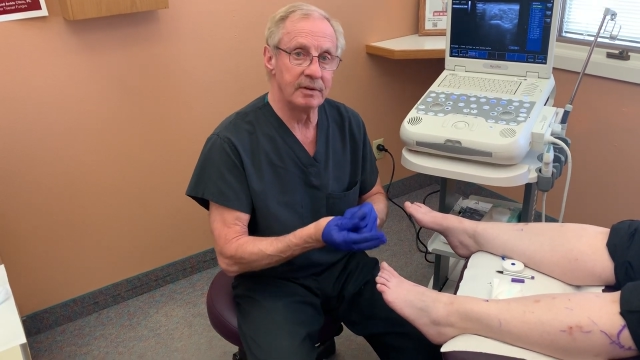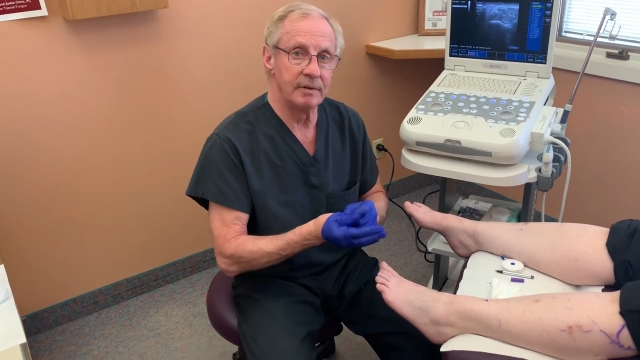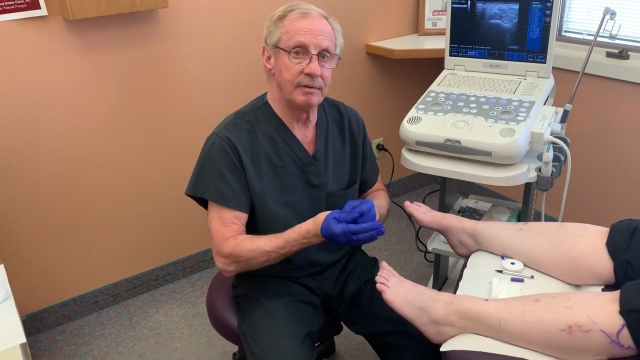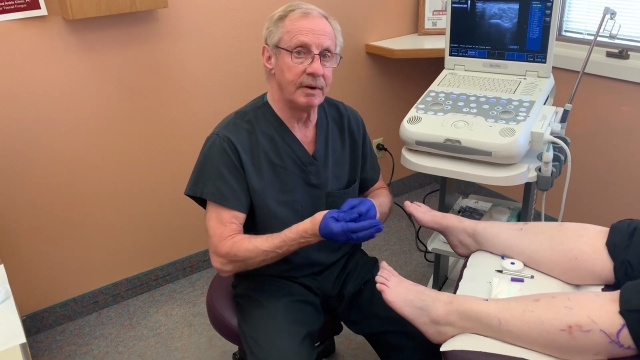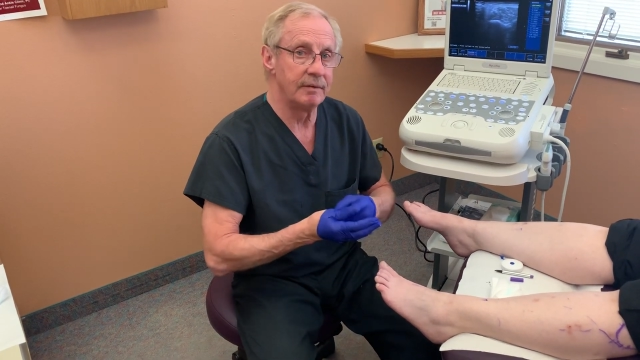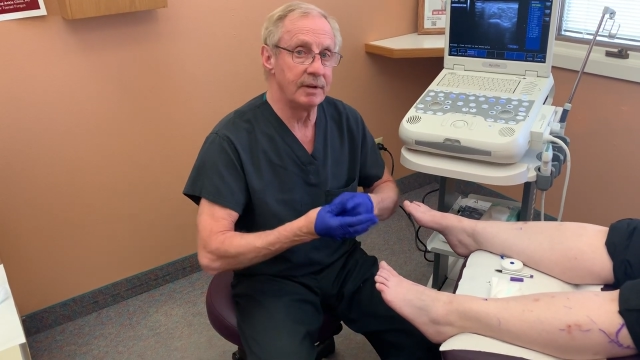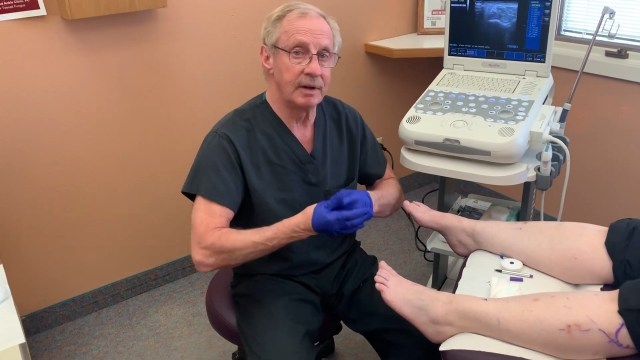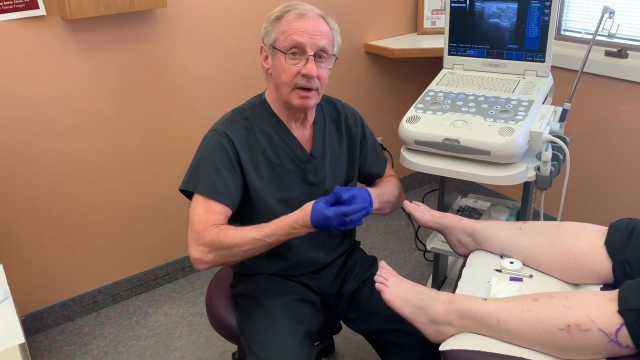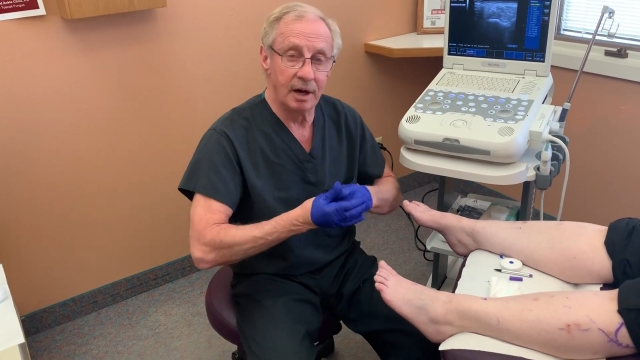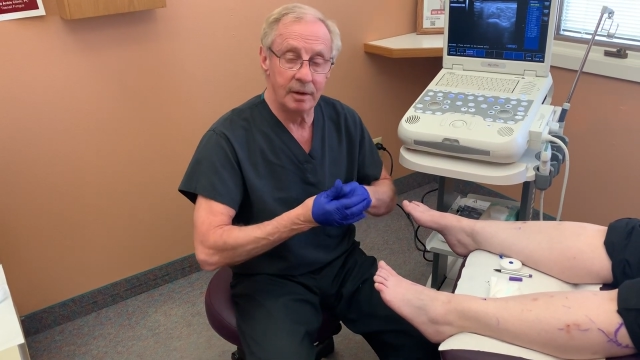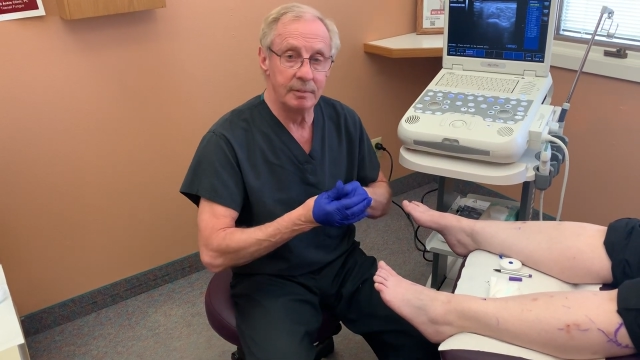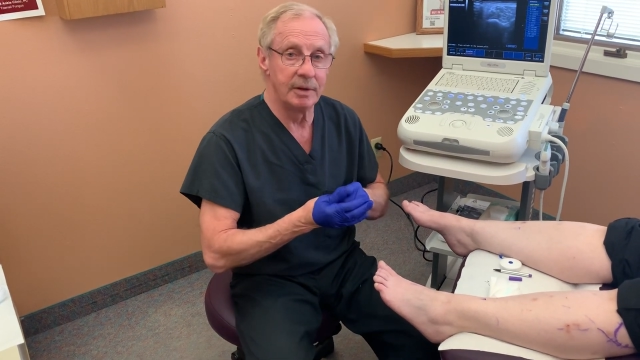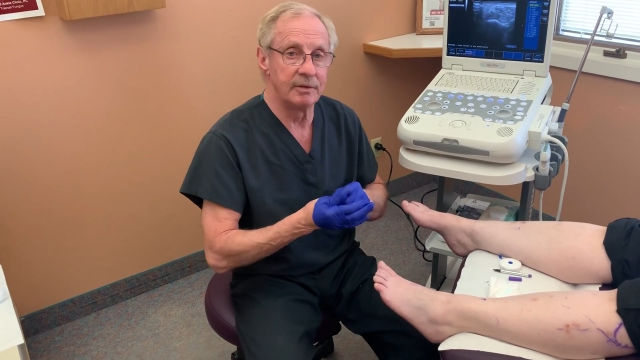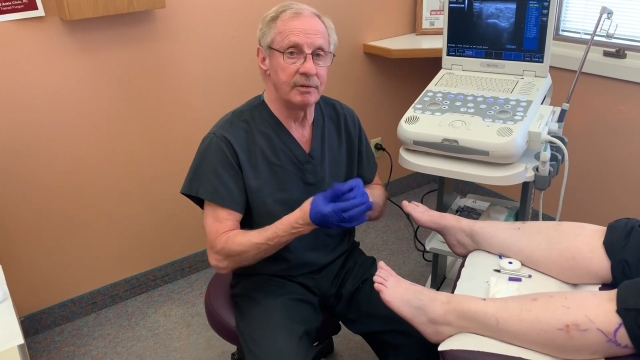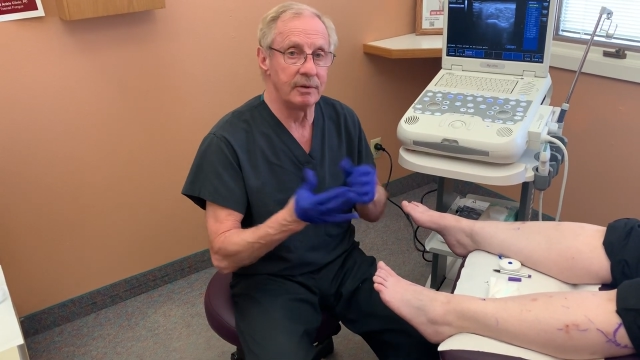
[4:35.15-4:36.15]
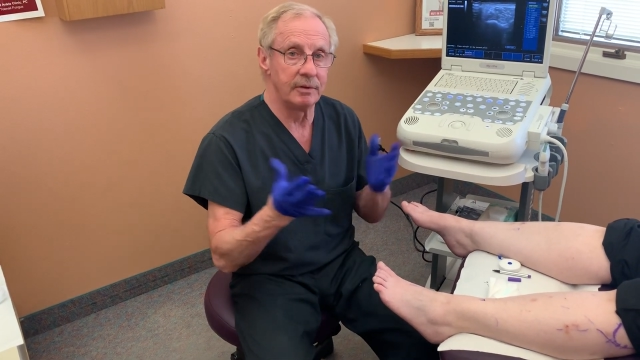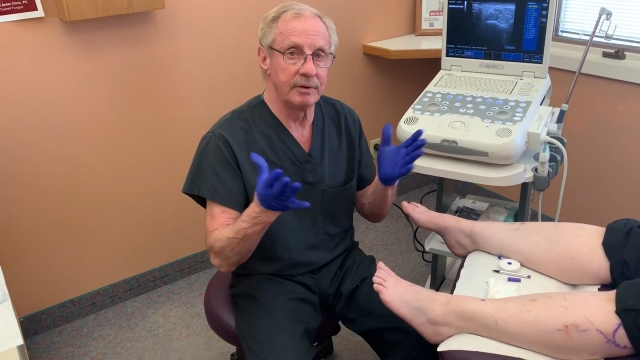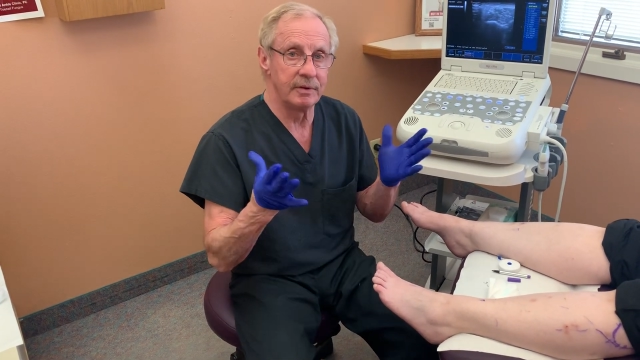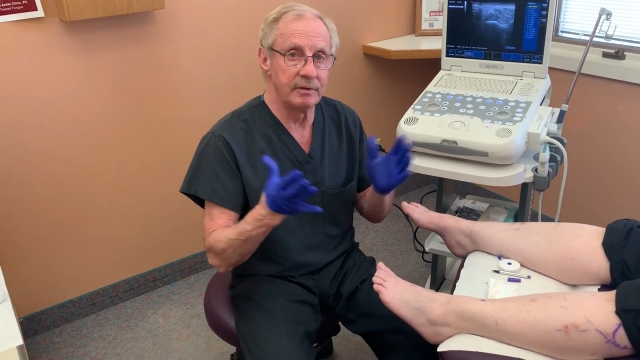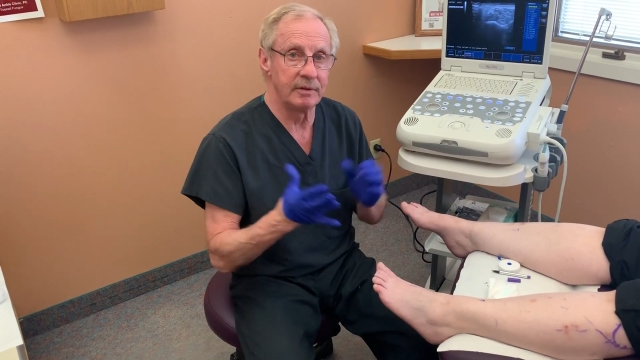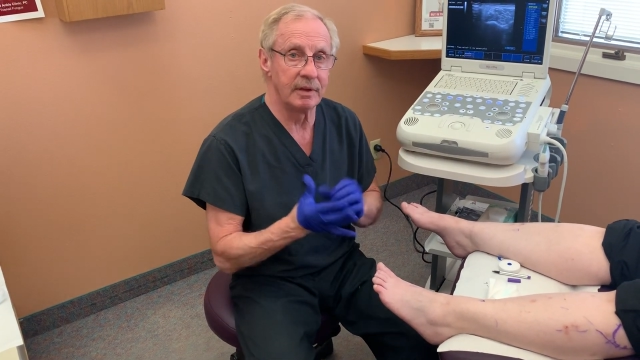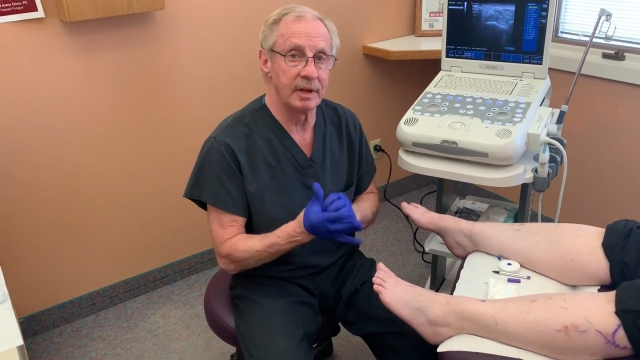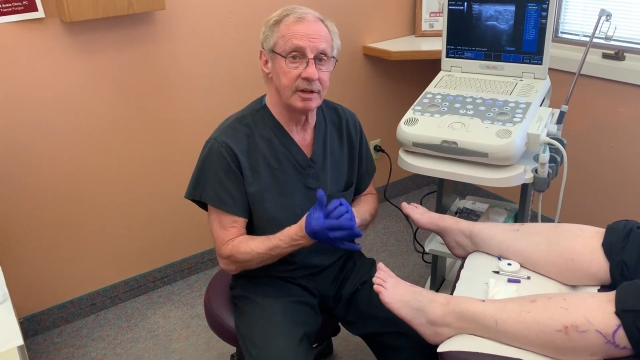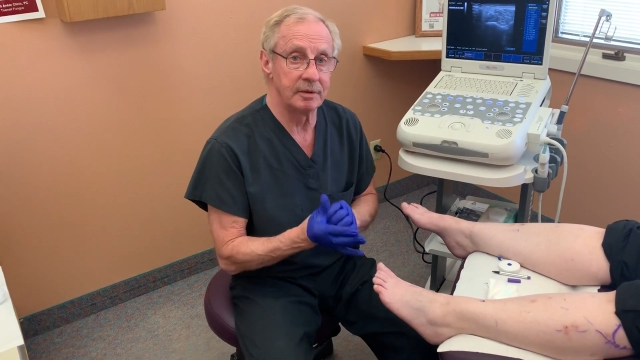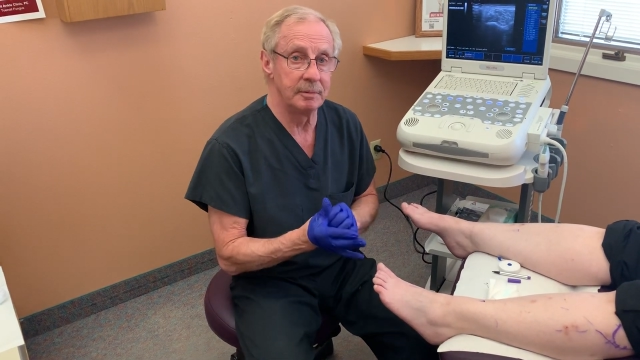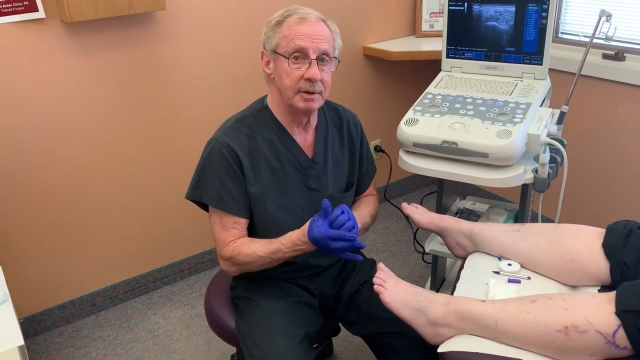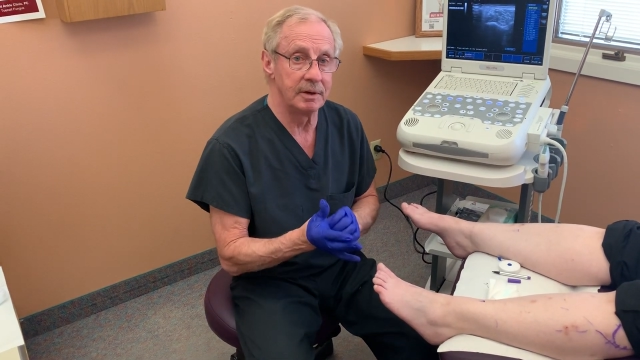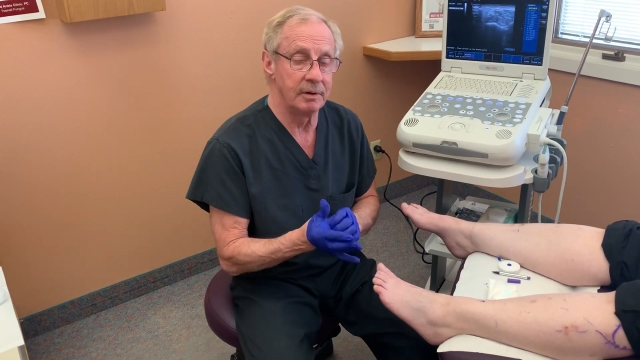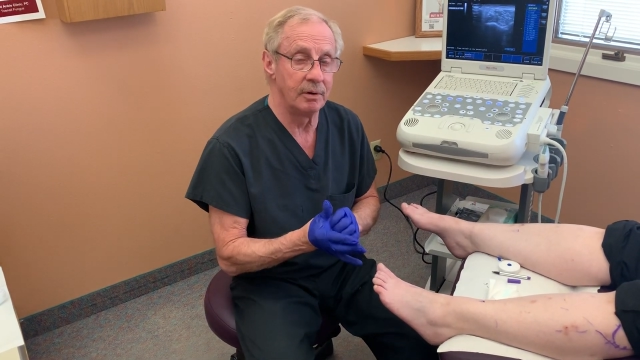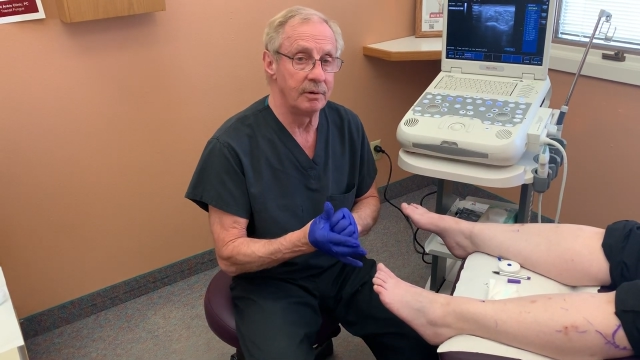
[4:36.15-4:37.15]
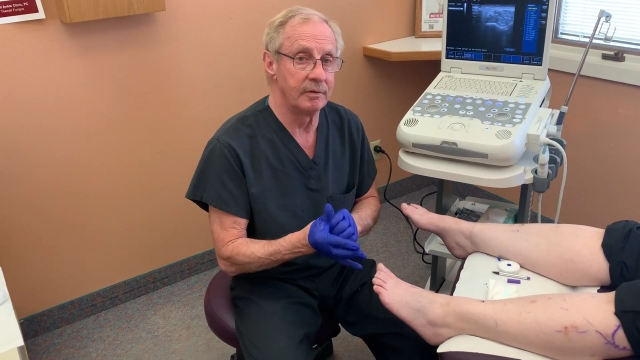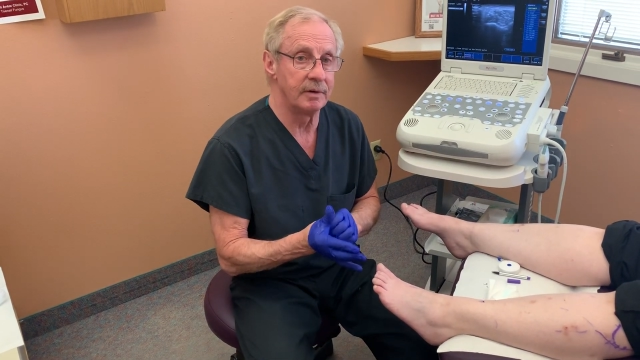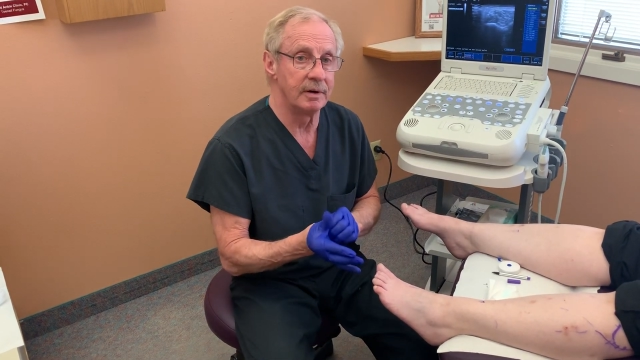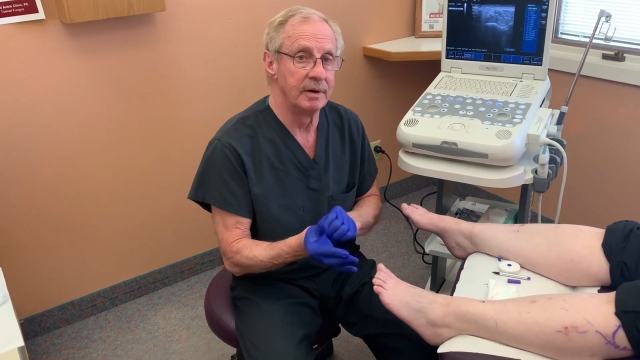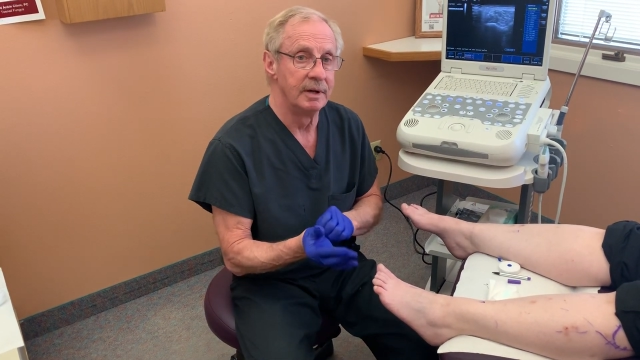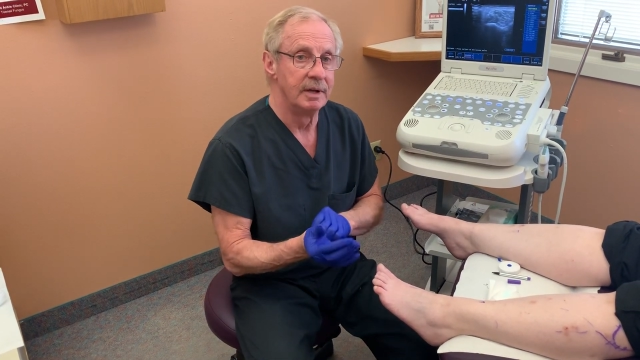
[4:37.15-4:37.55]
If you have any comments or things you'd like me to go over,